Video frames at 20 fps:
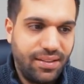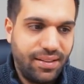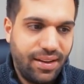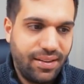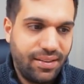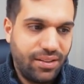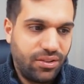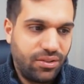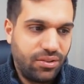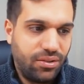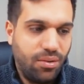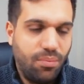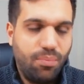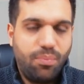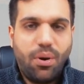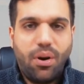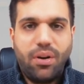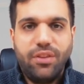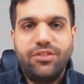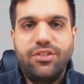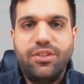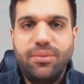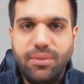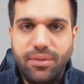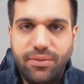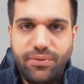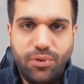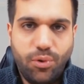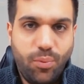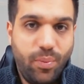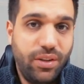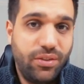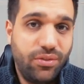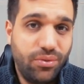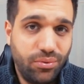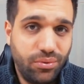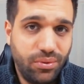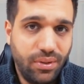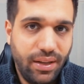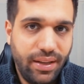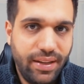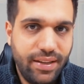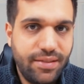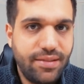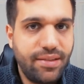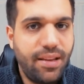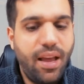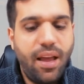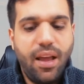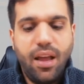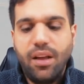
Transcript: that are impossible for me to release